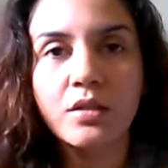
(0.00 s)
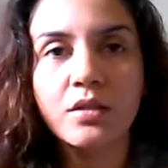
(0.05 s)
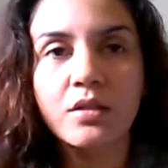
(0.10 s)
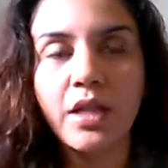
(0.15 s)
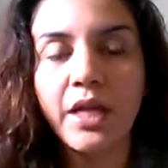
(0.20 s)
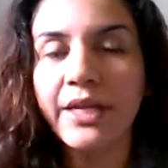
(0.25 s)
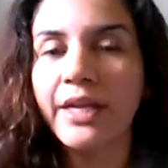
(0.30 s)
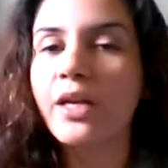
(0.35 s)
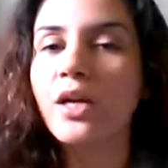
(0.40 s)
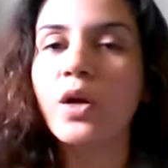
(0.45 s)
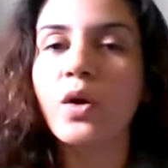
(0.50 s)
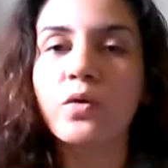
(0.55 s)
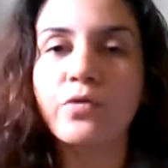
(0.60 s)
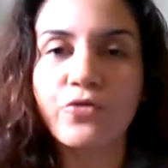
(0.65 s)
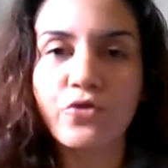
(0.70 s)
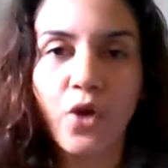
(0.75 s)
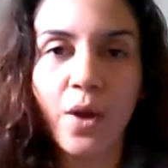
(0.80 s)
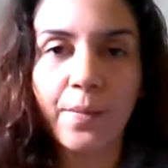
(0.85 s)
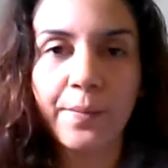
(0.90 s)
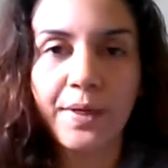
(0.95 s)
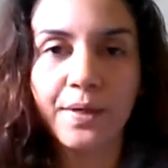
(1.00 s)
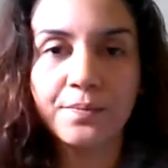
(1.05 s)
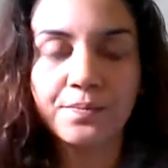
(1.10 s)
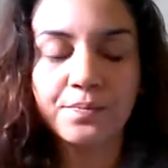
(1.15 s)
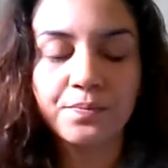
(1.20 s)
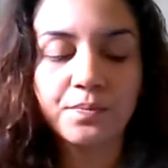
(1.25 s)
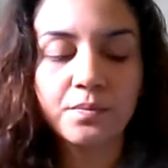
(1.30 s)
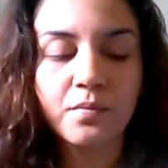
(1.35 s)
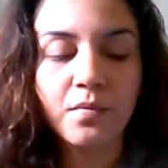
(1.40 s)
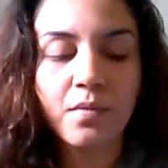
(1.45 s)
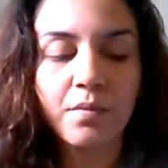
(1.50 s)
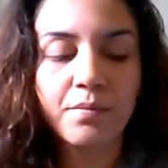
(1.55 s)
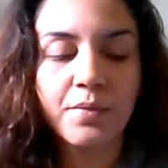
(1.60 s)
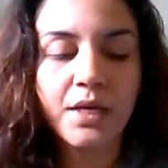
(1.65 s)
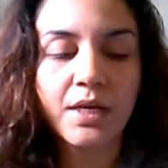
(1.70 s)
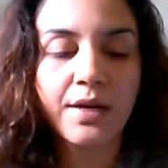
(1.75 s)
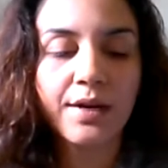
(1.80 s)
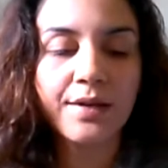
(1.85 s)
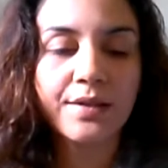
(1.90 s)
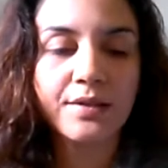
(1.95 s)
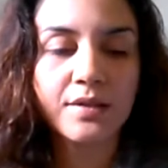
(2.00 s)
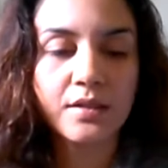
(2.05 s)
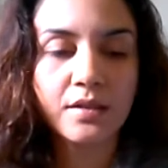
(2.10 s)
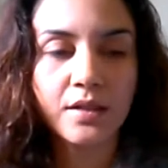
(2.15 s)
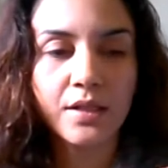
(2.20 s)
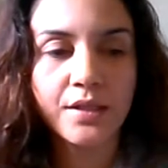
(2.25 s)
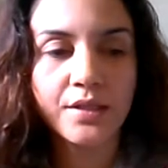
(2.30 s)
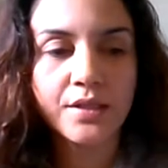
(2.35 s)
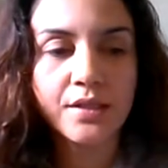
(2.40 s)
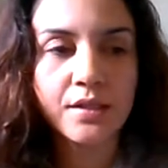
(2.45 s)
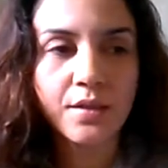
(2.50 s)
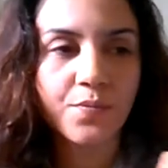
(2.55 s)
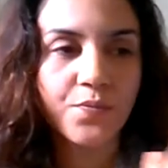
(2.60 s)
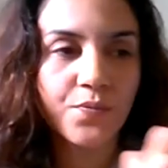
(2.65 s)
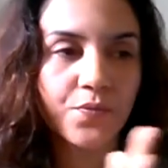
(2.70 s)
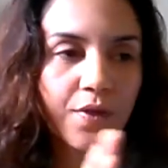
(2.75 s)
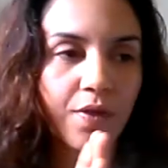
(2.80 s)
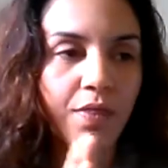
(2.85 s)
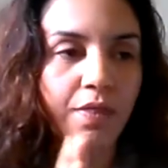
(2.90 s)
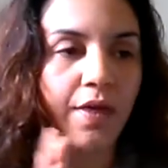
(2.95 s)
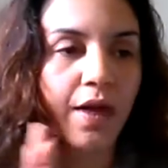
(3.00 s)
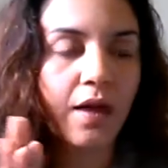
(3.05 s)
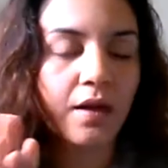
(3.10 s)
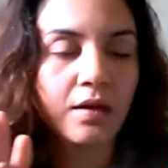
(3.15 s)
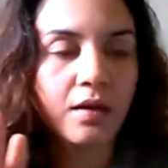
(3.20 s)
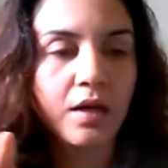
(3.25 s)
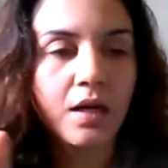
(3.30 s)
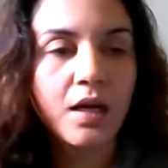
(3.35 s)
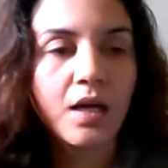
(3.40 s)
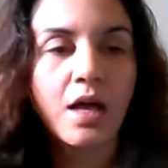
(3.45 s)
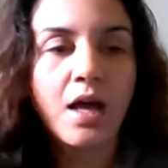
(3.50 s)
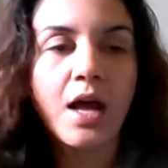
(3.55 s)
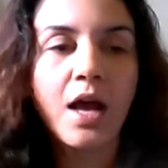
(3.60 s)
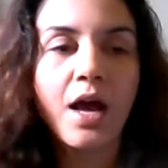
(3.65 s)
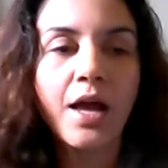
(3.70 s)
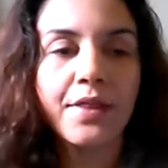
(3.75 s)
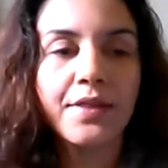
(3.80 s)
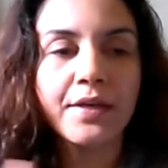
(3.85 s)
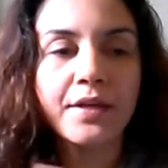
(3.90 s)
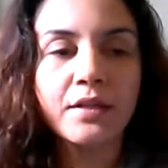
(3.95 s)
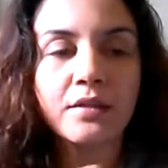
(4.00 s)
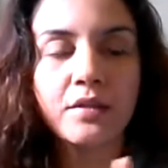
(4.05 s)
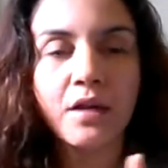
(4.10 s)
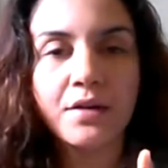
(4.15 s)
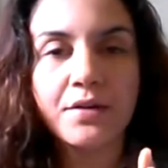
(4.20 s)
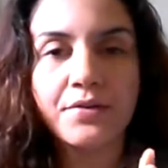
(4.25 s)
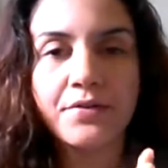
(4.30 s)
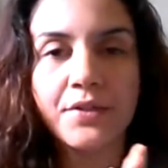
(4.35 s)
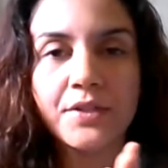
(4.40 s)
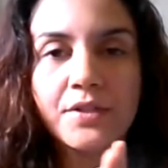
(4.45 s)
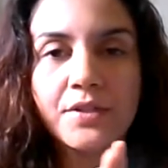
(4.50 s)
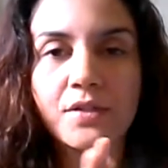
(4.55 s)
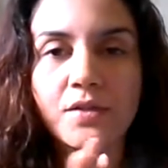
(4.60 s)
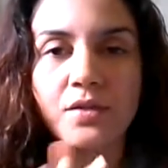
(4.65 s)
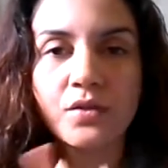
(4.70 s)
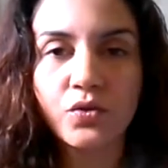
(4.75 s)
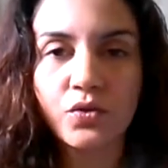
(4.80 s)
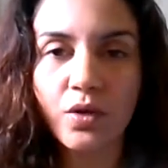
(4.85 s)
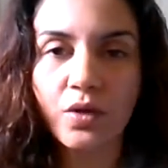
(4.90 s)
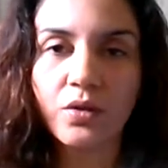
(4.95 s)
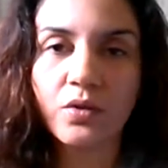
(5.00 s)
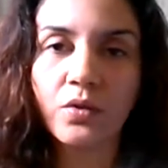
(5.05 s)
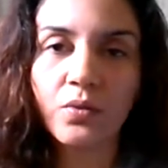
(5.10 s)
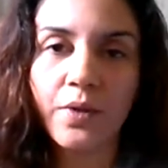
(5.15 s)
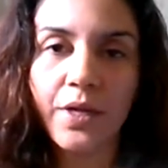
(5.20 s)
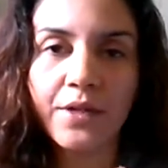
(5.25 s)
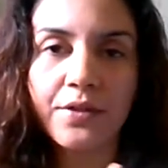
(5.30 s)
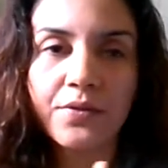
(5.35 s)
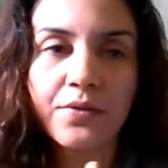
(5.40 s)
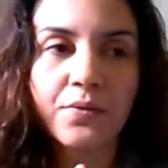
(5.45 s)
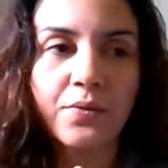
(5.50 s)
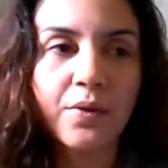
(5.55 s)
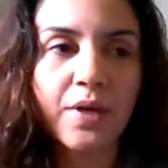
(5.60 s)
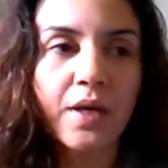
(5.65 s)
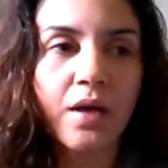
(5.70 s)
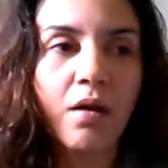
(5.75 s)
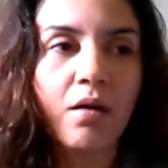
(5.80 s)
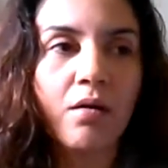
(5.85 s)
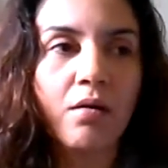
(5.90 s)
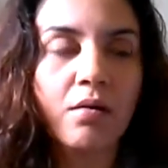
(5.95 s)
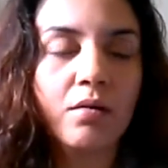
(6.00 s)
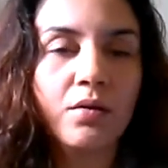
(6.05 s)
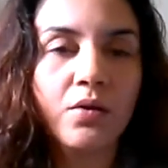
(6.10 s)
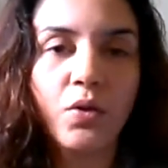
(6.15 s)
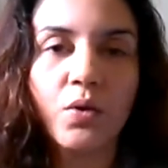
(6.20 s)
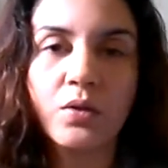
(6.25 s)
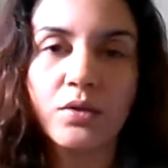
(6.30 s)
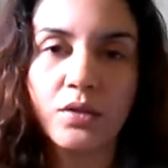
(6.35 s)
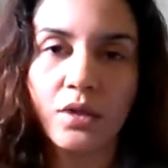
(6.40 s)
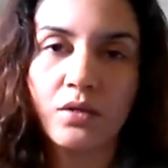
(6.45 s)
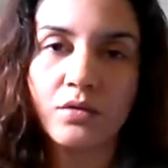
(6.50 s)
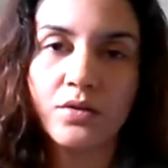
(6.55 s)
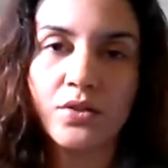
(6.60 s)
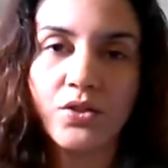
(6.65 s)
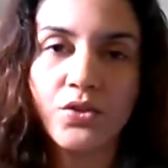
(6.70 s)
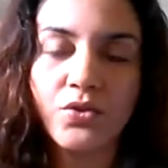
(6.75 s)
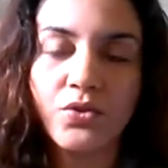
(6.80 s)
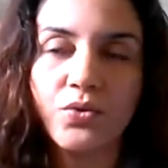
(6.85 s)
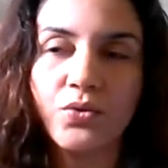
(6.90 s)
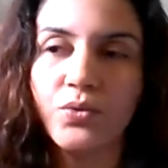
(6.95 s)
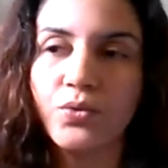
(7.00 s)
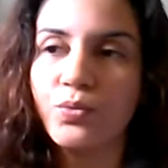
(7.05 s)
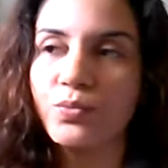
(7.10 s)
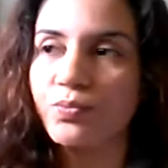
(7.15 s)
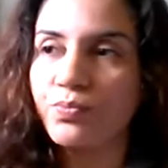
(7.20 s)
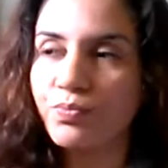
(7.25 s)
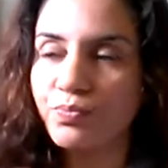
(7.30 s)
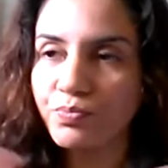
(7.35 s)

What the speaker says: letting go of drama, because it is something that I think a lot of us struggle with. We all hold on to